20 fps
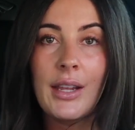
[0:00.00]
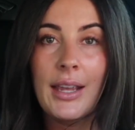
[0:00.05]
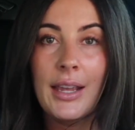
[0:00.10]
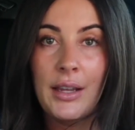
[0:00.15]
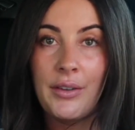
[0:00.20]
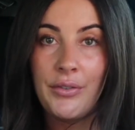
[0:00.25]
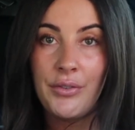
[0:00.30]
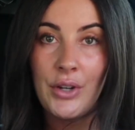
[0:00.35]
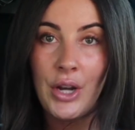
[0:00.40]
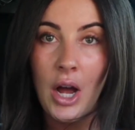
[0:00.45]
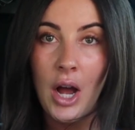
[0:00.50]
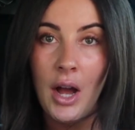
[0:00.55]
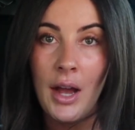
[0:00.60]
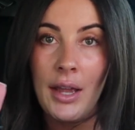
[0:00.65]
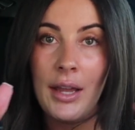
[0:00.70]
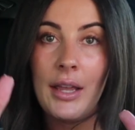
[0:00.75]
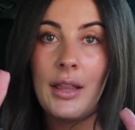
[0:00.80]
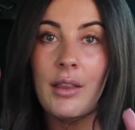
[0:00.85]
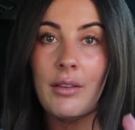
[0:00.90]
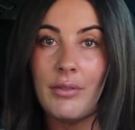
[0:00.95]
If
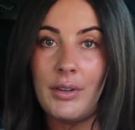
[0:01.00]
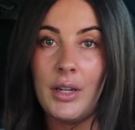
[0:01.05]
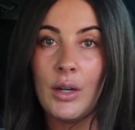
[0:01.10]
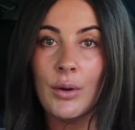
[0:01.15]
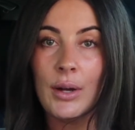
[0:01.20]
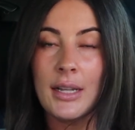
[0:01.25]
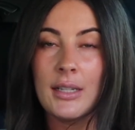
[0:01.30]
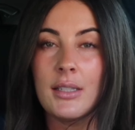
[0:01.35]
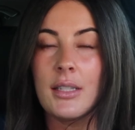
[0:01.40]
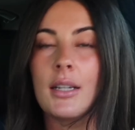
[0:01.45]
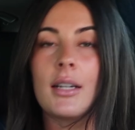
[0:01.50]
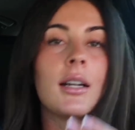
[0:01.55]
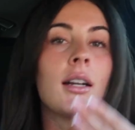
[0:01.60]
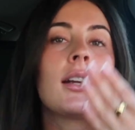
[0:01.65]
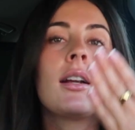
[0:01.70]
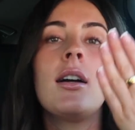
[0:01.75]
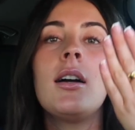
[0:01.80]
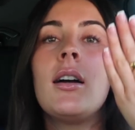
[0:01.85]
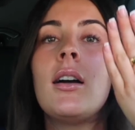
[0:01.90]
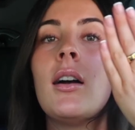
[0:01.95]
not, and the video ends
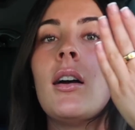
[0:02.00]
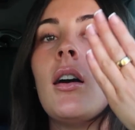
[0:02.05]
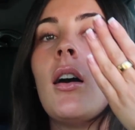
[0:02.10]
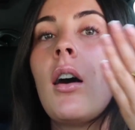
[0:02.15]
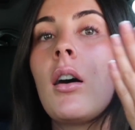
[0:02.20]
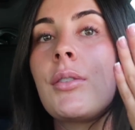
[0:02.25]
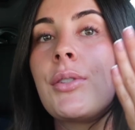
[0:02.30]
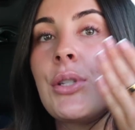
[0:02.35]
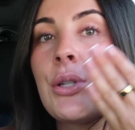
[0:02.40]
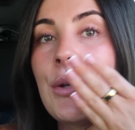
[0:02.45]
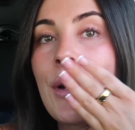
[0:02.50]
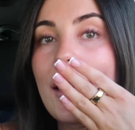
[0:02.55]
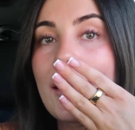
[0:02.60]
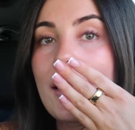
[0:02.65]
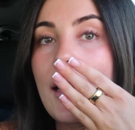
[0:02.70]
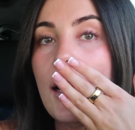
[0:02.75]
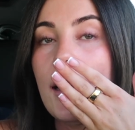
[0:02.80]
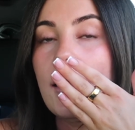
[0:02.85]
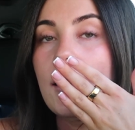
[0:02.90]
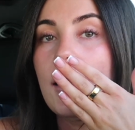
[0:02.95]
here, I'll see you guys
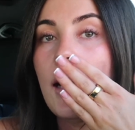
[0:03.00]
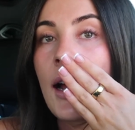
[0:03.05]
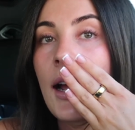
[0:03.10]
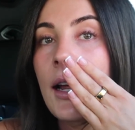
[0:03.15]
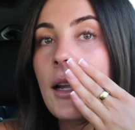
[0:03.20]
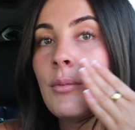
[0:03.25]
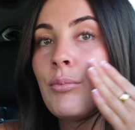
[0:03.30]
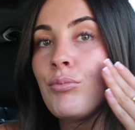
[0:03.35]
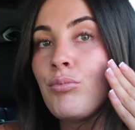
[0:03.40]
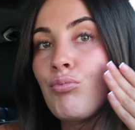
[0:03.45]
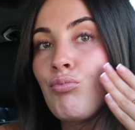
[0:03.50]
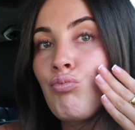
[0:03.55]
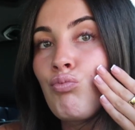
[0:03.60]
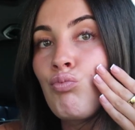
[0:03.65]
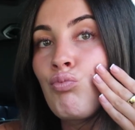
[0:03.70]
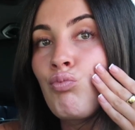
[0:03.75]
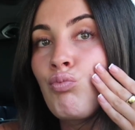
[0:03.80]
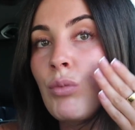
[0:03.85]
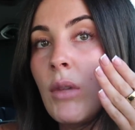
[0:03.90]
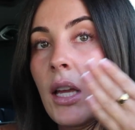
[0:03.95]
next time.
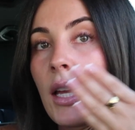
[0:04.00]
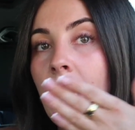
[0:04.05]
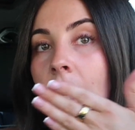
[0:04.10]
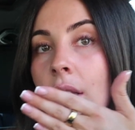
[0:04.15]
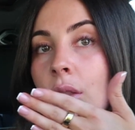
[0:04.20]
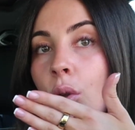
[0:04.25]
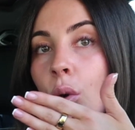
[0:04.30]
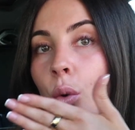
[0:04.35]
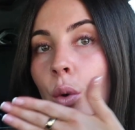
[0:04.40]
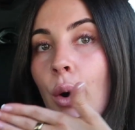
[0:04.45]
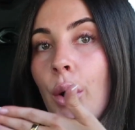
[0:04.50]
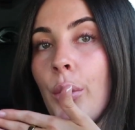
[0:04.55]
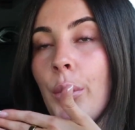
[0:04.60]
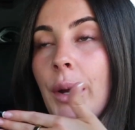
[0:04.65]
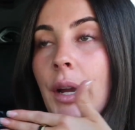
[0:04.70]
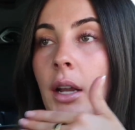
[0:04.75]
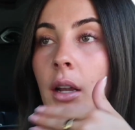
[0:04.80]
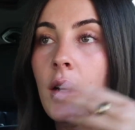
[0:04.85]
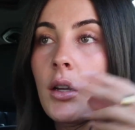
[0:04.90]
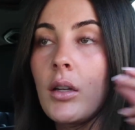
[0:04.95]
Get the Oura
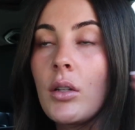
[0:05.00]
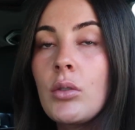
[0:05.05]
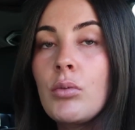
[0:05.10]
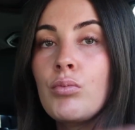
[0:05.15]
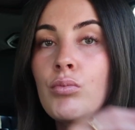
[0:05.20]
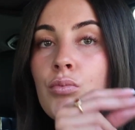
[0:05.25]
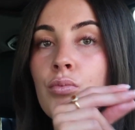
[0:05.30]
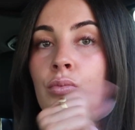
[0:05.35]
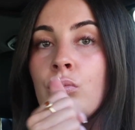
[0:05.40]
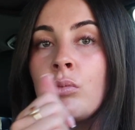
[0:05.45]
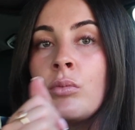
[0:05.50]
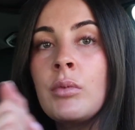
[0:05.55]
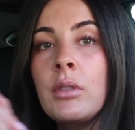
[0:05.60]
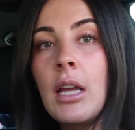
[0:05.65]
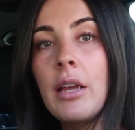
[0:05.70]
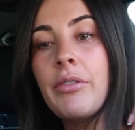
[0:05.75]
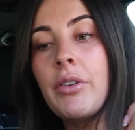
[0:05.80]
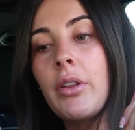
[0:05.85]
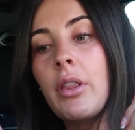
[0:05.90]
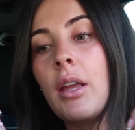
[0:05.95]
Ring
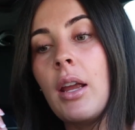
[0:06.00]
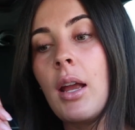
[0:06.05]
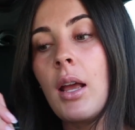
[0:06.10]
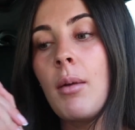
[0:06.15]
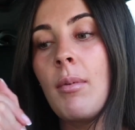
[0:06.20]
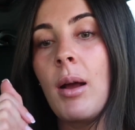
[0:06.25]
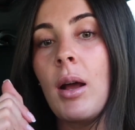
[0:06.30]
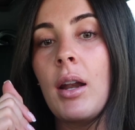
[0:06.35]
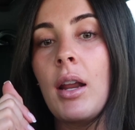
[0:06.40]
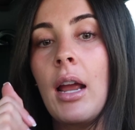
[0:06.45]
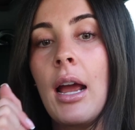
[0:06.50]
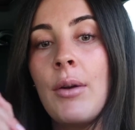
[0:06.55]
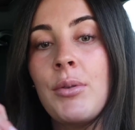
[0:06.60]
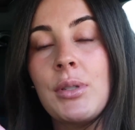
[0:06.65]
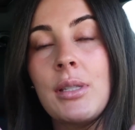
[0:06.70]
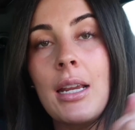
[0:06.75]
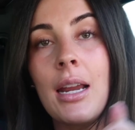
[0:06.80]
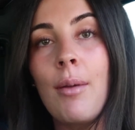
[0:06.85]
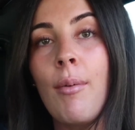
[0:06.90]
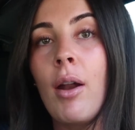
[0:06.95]
if you're thinking about it. I
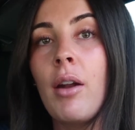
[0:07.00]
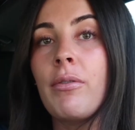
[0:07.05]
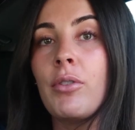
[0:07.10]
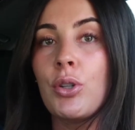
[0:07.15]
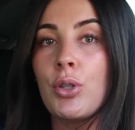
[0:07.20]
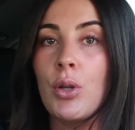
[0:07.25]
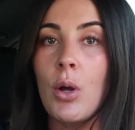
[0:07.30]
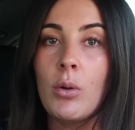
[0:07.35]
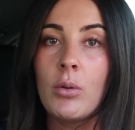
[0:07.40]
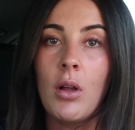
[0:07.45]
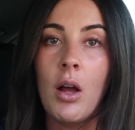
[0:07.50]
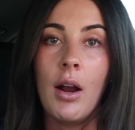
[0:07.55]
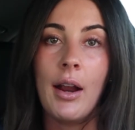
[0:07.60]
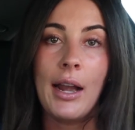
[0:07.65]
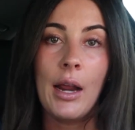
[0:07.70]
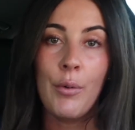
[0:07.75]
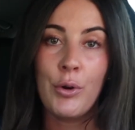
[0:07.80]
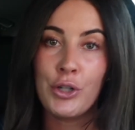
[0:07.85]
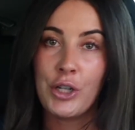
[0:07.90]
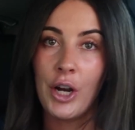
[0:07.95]
was thinking about it for so long
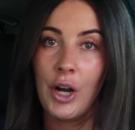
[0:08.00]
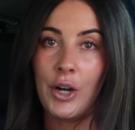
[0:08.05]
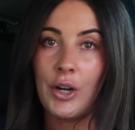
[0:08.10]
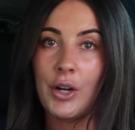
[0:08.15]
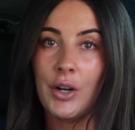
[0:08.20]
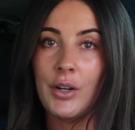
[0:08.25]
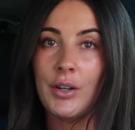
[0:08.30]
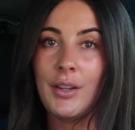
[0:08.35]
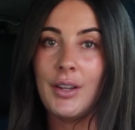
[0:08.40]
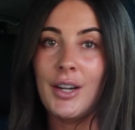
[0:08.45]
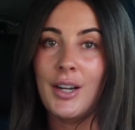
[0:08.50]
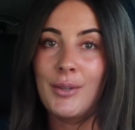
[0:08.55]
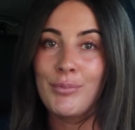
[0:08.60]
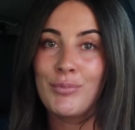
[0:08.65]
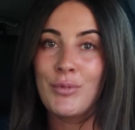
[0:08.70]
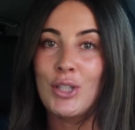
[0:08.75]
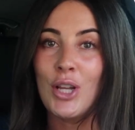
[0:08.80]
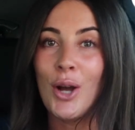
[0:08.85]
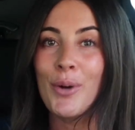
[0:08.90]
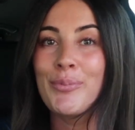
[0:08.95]
and I wish I got it earlier.
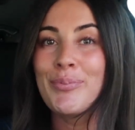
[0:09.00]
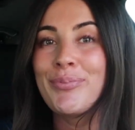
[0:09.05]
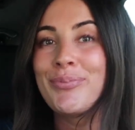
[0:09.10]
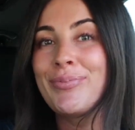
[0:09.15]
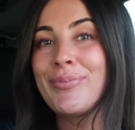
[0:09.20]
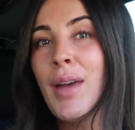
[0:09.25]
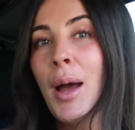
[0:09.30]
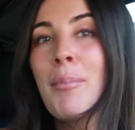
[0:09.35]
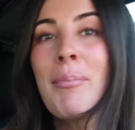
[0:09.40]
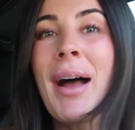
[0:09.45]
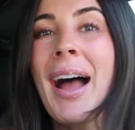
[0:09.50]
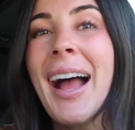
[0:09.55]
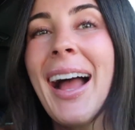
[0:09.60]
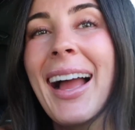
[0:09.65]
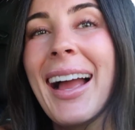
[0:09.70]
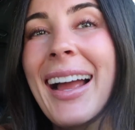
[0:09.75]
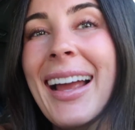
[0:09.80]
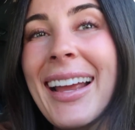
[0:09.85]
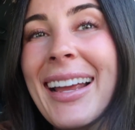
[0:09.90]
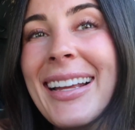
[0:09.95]
So,
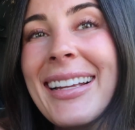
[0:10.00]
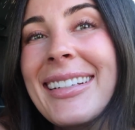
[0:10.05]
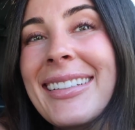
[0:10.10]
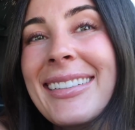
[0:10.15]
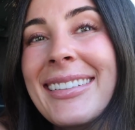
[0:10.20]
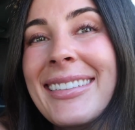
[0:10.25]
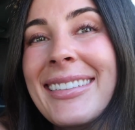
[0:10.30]
bye.